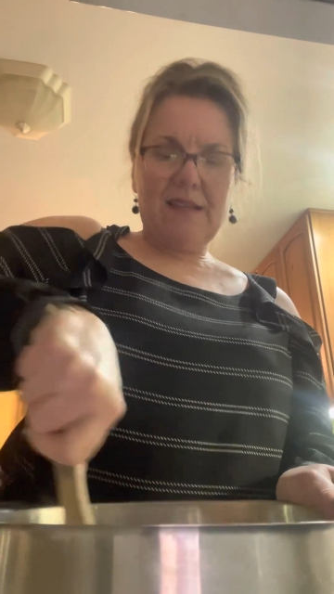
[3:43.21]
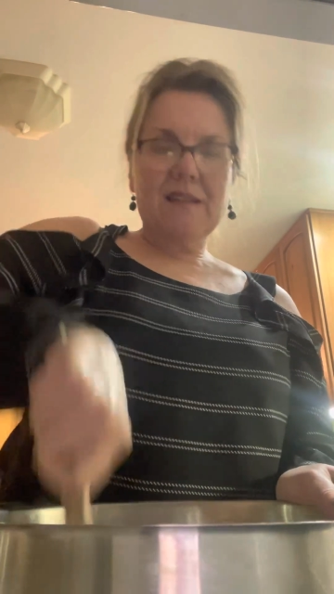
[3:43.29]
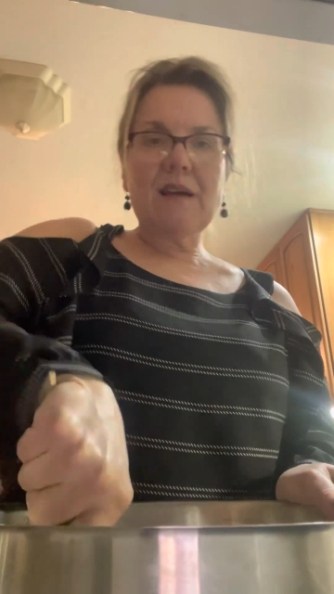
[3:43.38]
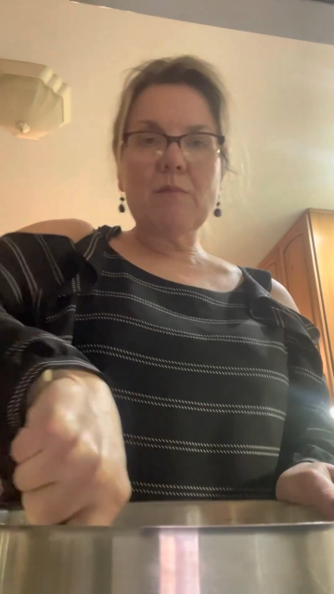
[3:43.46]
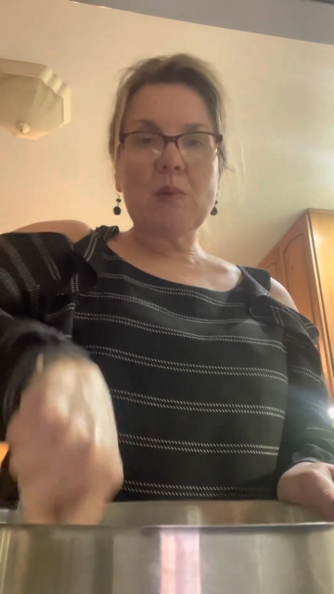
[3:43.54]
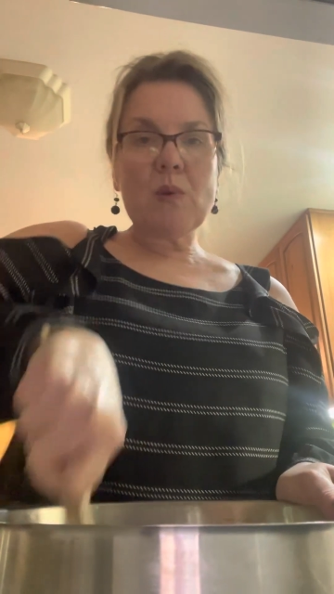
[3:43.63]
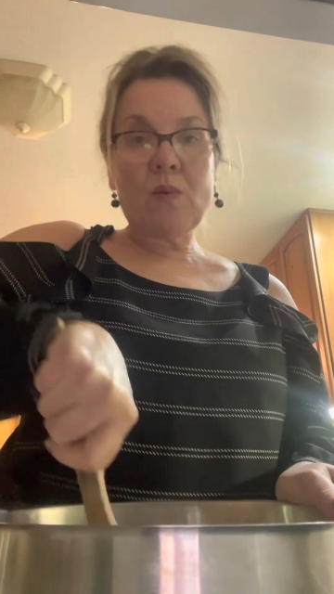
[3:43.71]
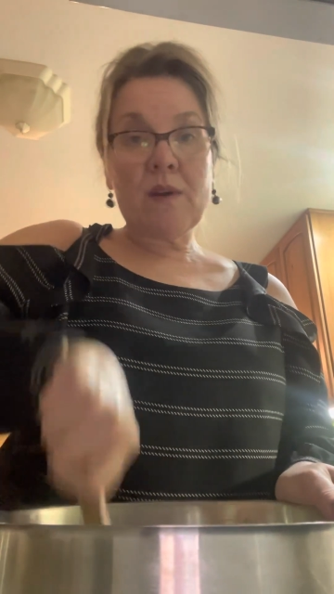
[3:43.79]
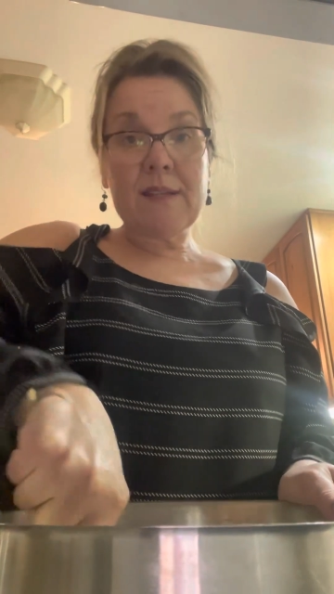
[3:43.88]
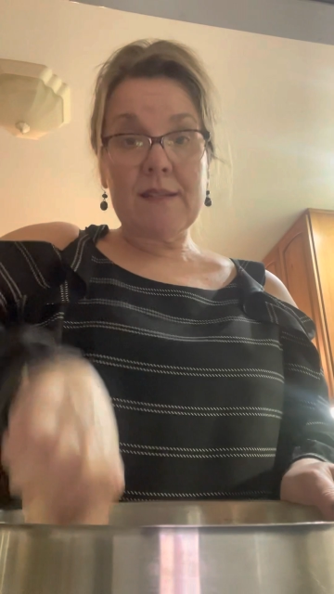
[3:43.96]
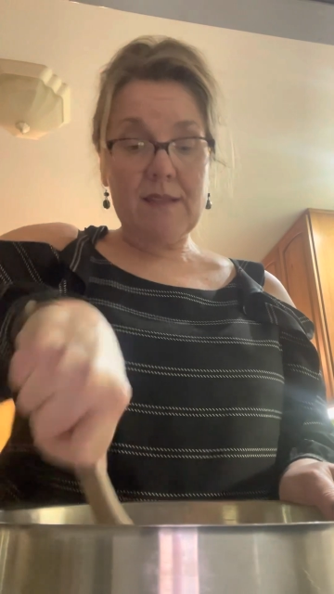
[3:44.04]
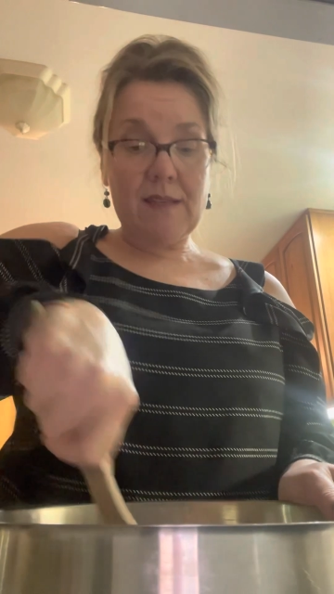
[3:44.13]
number
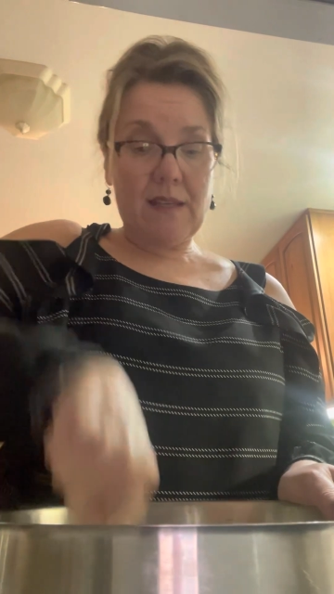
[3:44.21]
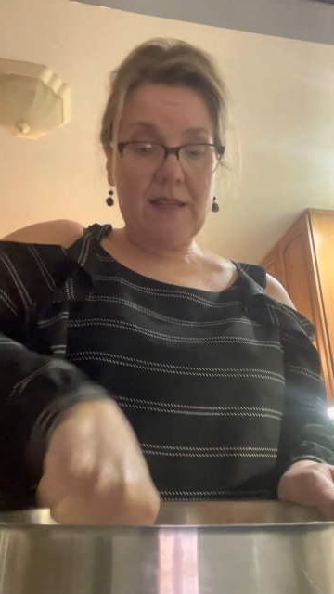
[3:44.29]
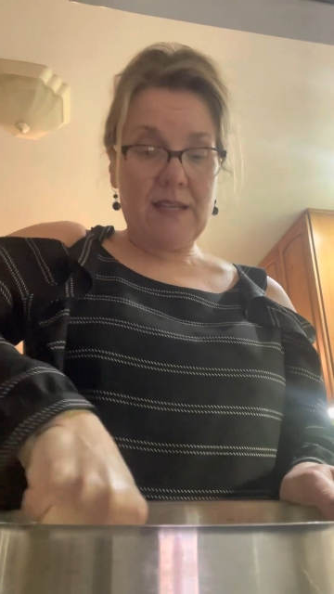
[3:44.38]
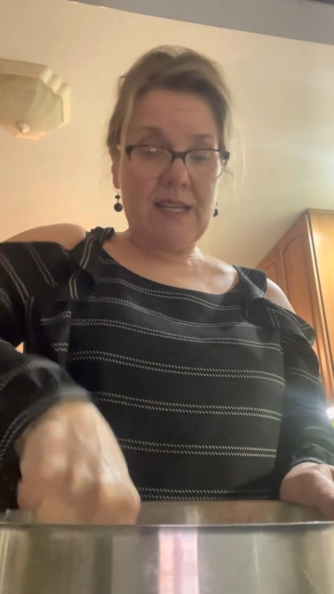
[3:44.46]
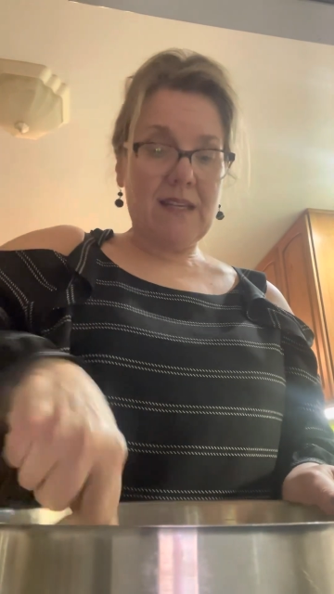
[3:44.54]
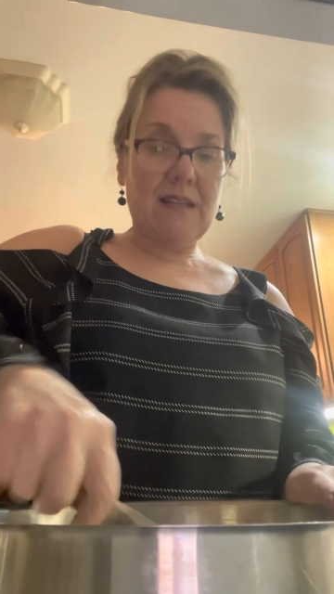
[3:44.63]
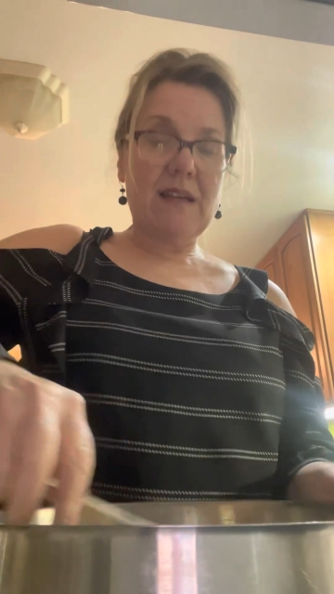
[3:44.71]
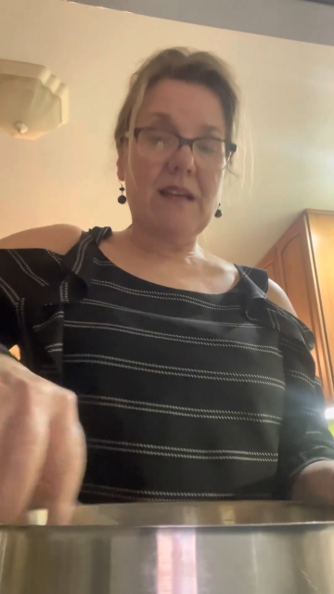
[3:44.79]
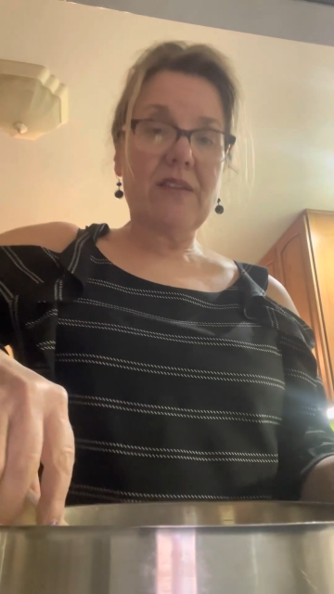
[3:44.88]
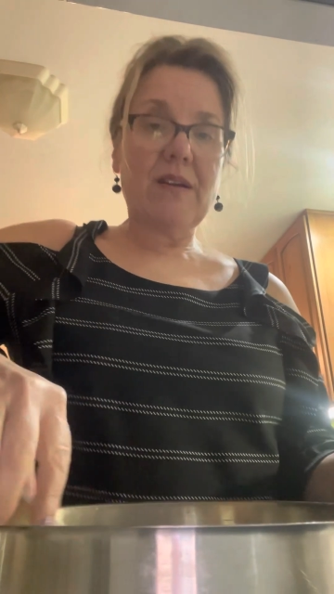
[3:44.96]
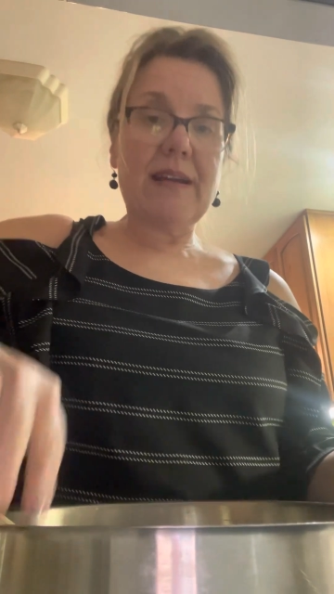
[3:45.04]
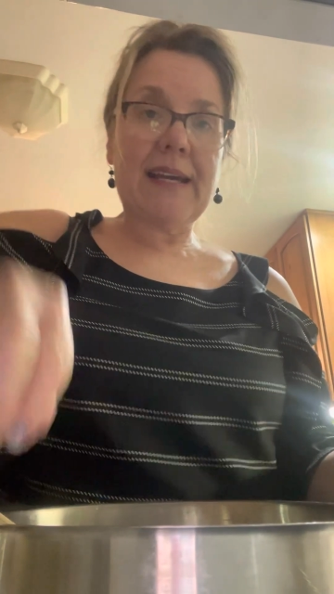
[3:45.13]
1 is going to need
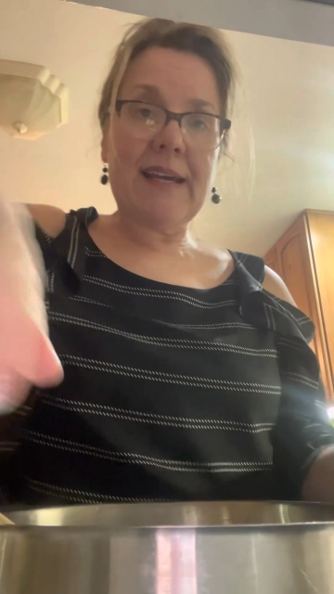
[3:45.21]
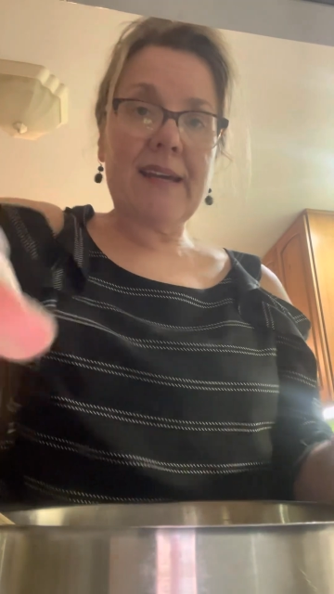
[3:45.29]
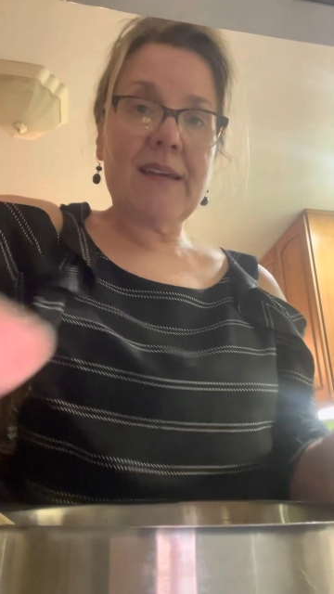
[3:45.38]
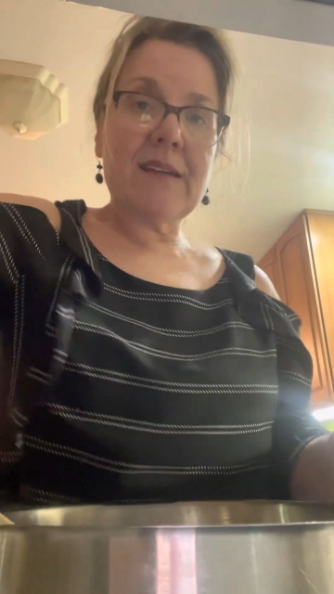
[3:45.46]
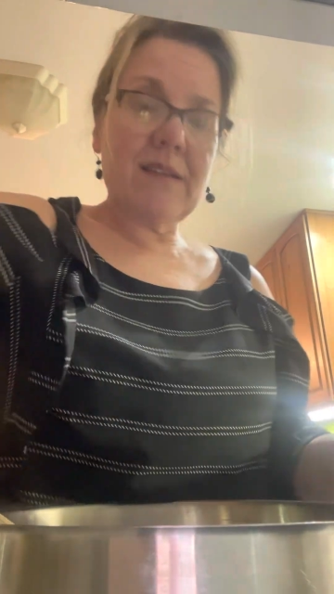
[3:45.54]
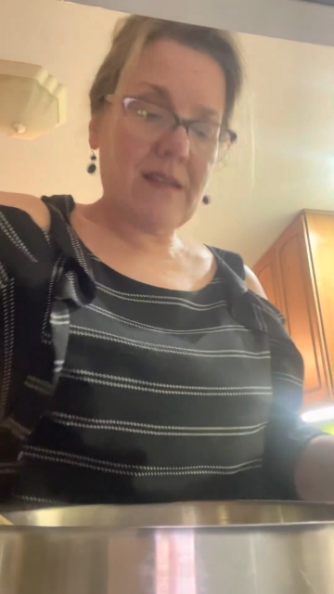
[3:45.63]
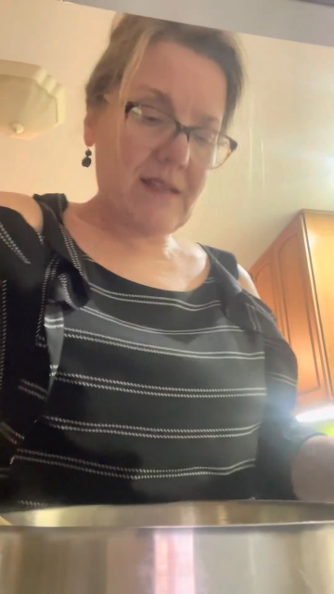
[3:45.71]
another egg